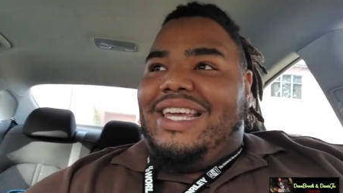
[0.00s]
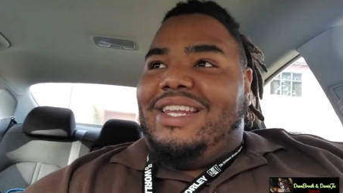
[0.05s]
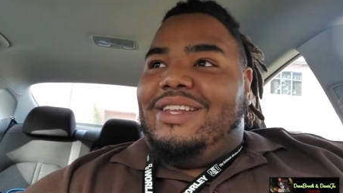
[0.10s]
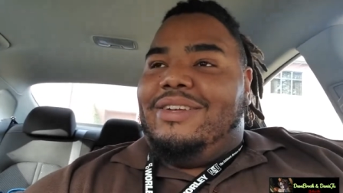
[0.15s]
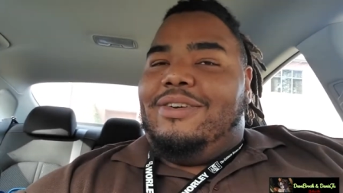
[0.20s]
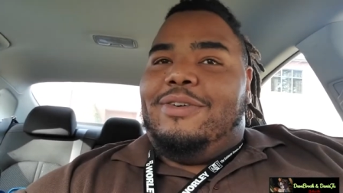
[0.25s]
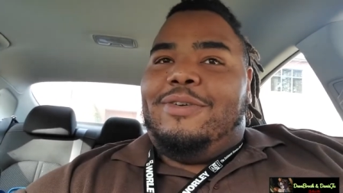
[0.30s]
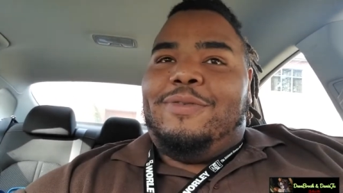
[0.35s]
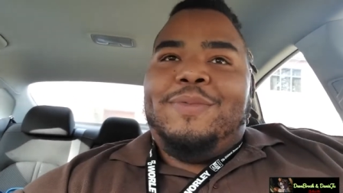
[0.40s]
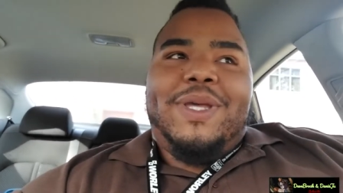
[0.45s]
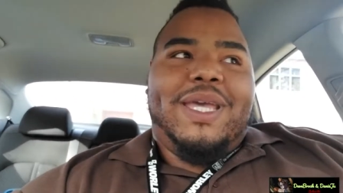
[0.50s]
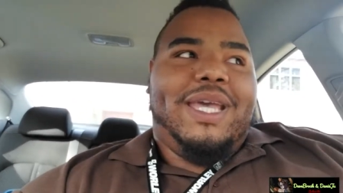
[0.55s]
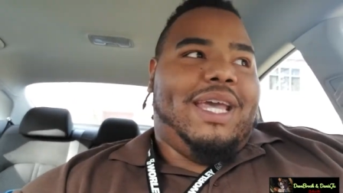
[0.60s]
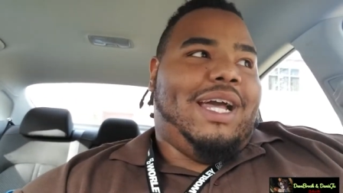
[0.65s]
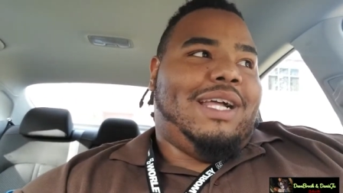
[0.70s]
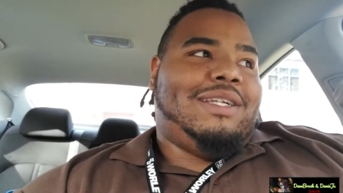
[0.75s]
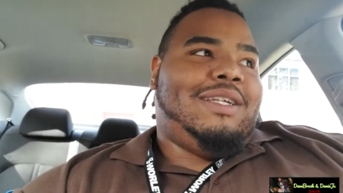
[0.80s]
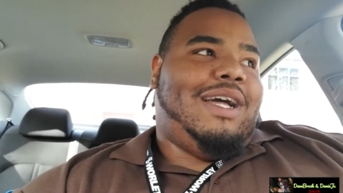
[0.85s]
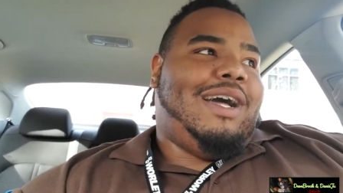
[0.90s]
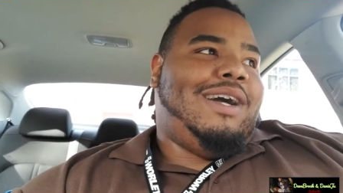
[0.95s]
You know, man,
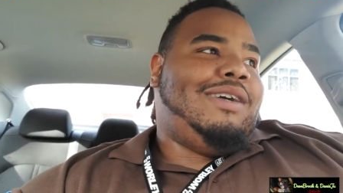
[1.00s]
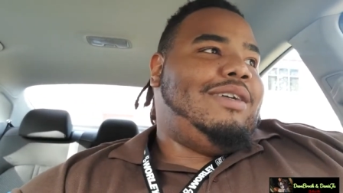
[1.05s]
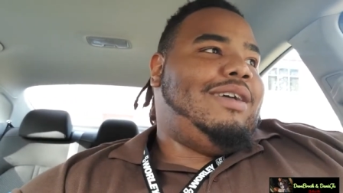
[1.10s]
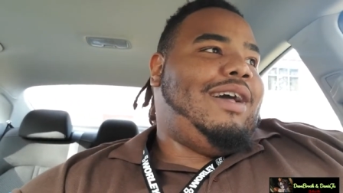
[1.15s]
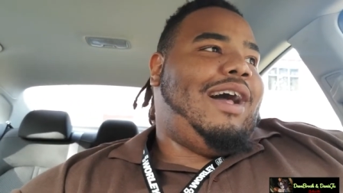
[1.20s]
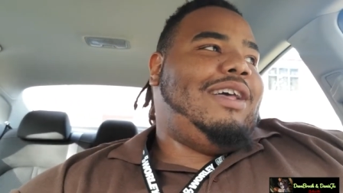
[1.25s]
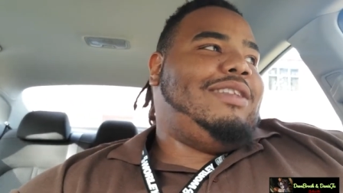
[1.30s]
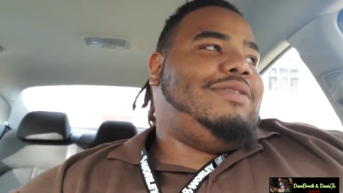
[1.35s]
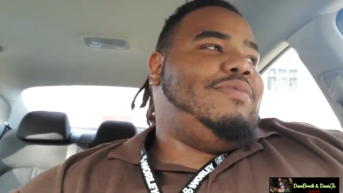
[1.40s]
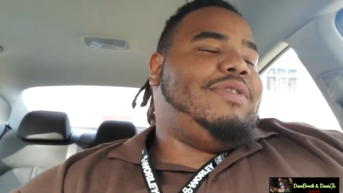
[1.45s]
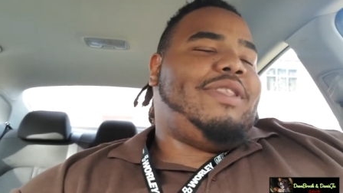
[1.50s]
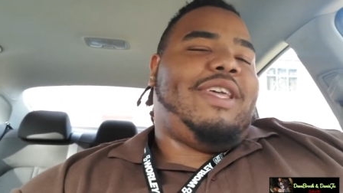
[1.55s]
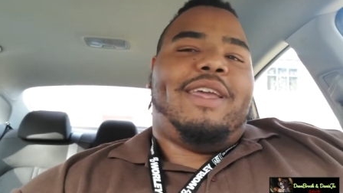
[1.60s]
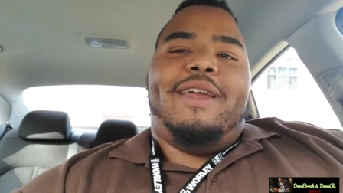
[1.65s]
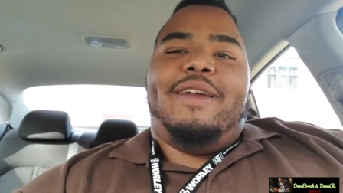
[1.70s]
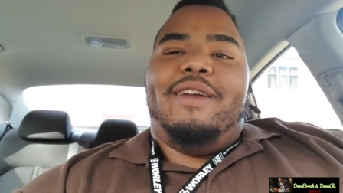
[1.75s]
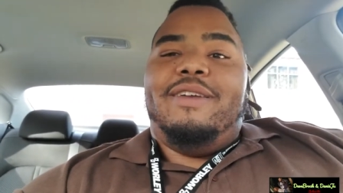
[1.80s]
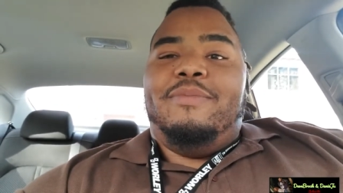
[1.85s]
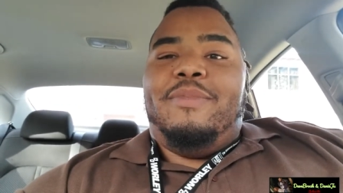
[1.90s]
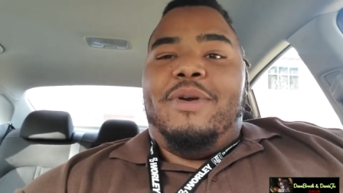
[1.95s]
I, I, I want to thank
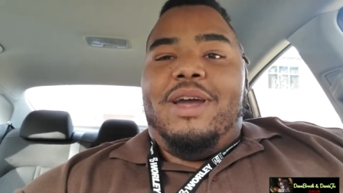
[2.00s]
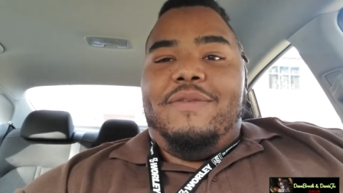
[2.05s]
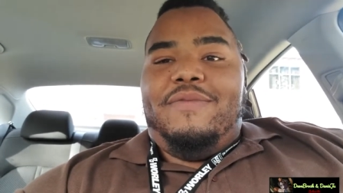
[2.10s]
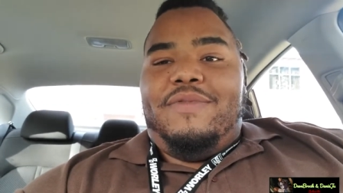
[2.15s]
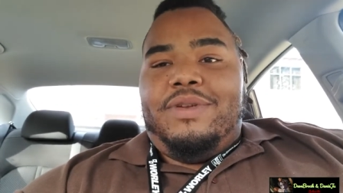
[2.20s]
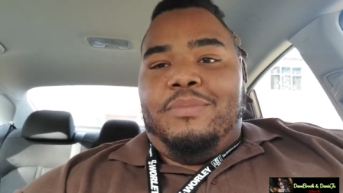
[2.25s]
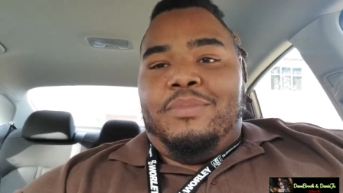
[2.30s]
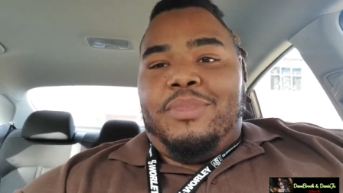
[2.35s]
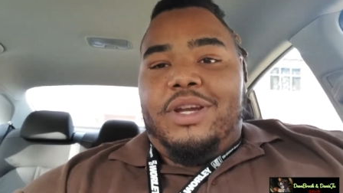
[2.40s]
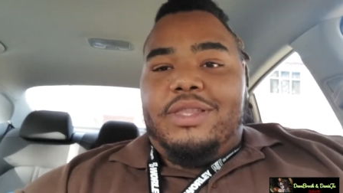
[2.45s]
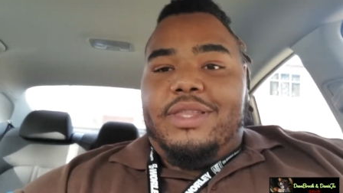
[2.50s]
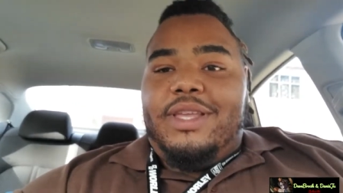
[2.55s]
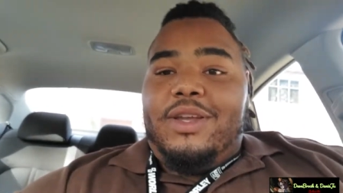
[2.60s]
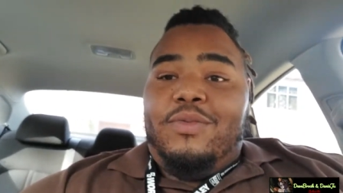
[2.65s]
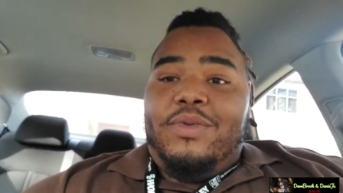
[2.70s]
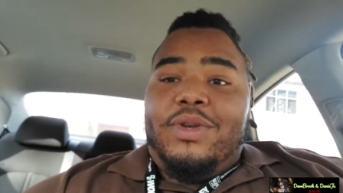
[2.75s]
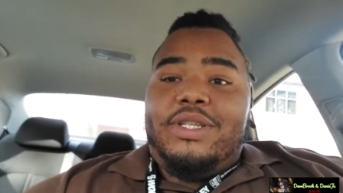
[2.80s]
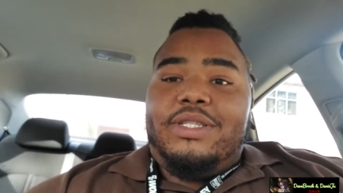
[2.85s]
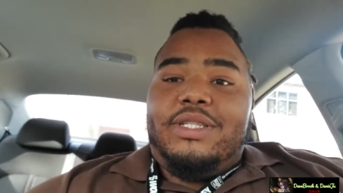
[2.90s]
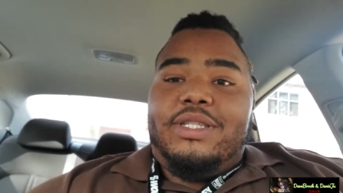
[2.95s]
everybody for the birthday
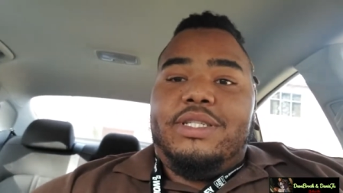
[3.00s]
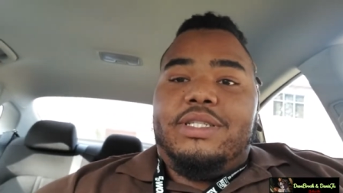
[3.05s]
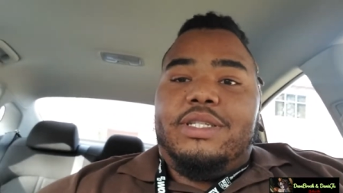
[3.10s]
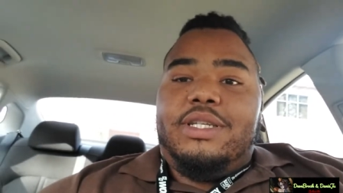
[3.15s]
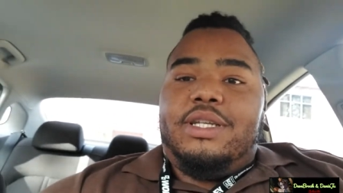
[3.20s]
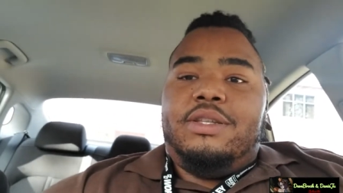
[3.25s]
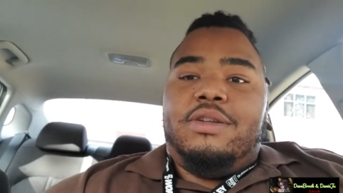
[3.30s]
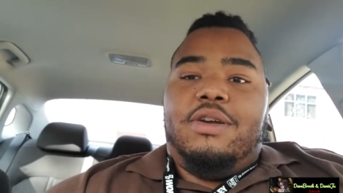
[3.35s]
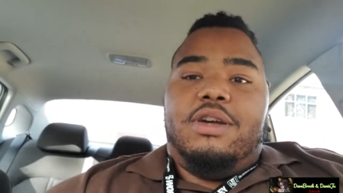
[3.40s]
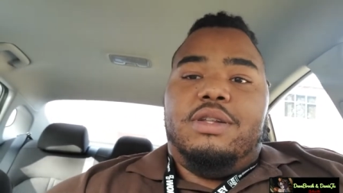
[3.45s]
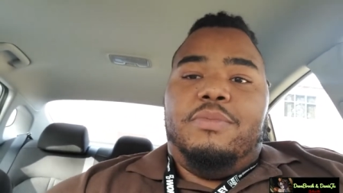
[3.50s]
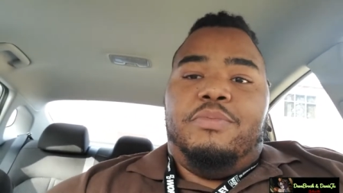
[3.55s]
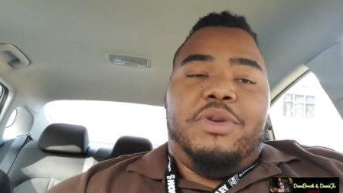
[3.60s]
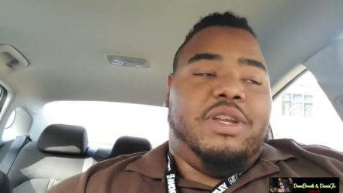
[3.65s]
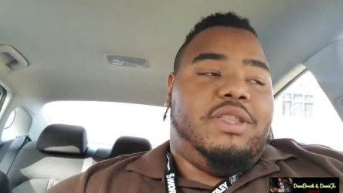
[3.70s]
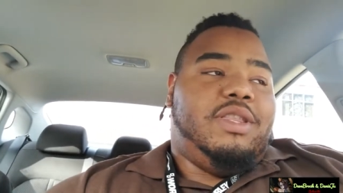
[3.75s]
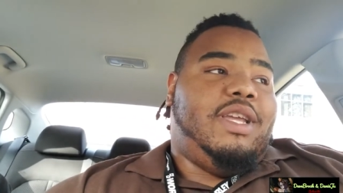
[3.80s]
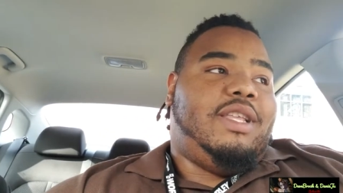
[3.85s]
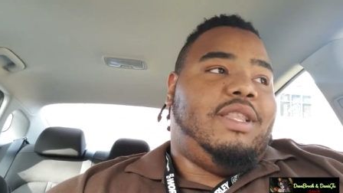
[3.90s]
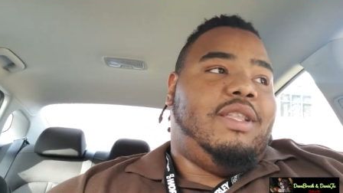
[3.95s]
wishes and all the
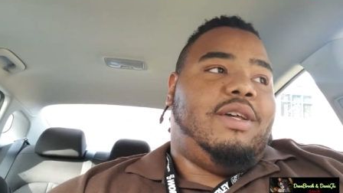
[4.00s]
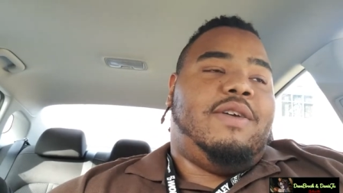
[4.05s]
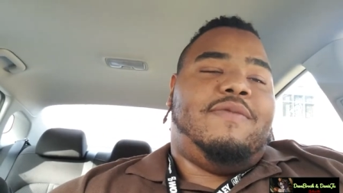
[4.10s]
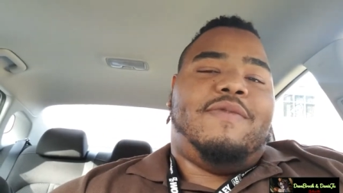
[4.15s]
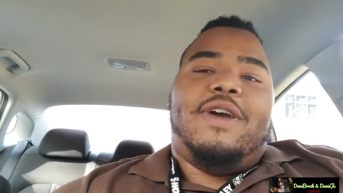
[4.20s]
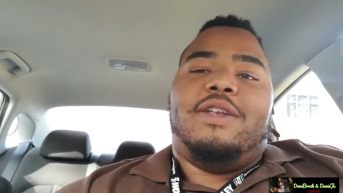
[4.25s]
birthday love.